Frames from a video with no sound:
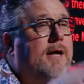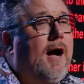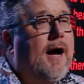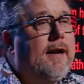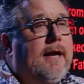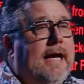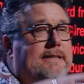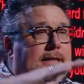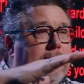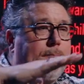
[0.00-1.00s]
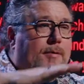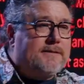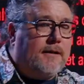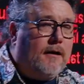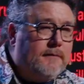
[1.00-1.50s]
with God, He says, I'll
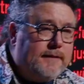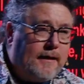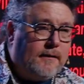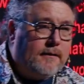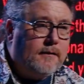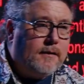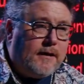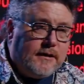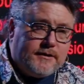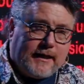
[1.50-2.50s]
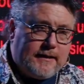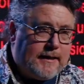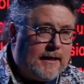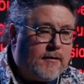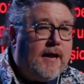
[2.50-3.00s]
press it all down, shake it
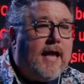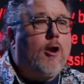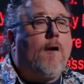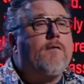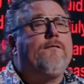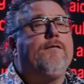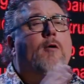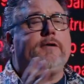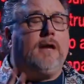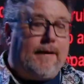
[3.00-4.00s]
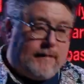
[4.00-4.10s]
together. It'll overflow in your